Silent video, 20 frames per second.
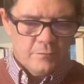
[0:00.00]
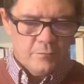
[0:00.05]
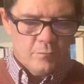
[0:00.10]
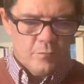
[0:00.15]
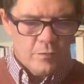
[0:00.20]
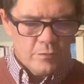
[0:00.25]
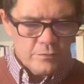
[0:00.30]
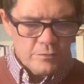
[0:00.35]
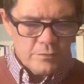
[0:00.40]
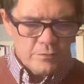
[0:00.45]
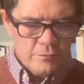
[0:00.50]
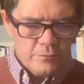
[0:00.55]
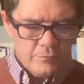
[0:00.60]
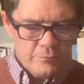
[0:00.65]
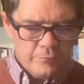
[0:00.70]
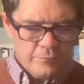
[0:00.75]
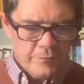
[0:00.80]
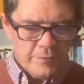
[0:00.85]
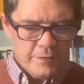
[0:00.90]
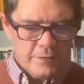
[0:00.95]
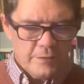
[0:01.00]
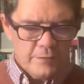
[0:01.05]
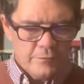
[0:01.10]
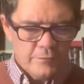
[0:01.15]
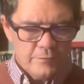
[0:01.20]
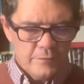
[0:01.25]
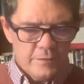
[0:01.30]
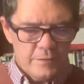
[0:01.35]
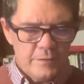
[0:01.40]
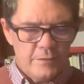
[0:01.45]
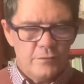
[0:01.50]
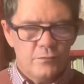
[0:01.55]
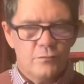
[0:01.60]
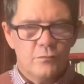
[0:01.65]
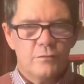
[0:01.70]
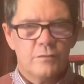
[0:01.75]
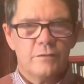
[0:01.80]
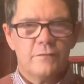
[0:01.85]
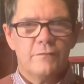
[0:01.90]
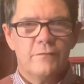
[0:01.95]
What do you feel you need in
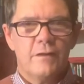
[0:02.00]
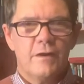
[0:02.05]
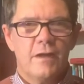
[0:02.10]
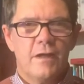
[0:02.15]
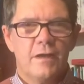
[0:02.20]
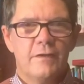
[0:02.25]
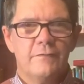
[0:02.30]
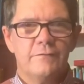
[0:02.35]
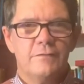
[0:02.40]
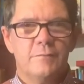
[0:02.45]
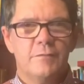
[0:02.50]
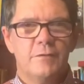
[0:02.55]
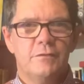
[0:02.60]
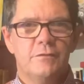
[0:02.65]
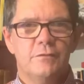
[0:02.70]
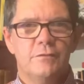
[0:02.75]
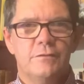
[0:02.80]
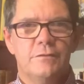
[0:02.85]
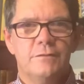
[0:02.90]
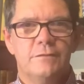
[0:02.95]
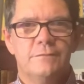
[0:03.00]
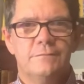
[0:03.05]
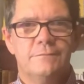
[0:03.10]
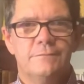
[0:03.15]
order for life to be good?